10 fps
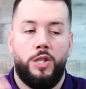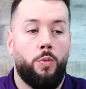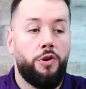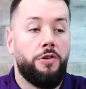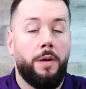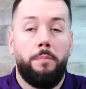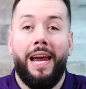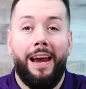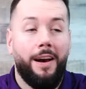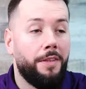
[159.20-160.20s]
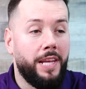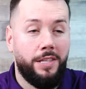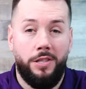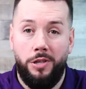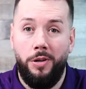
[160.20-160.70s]
So when you compare
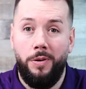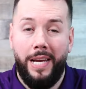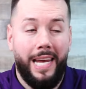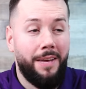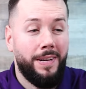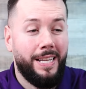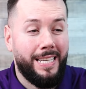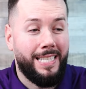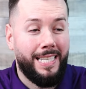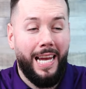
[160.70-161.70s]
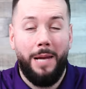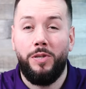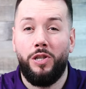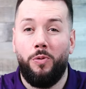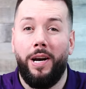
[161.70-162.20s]
these two, even at the same
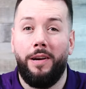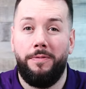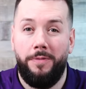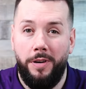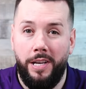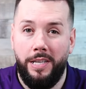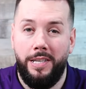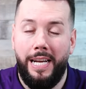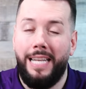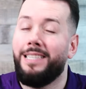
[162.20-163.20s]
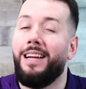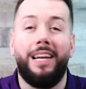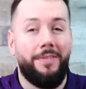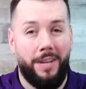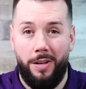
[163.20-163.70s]
square footage, it's
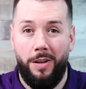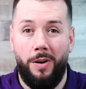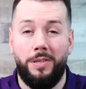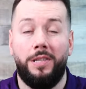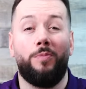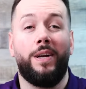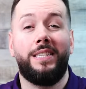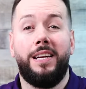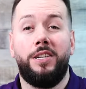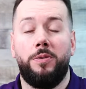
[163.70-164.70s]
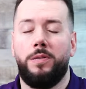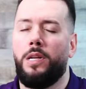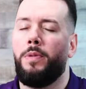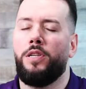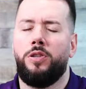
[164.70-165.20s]
not even close. The residential is
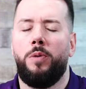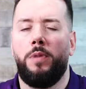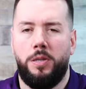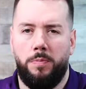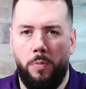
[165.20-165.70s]
gonna be so much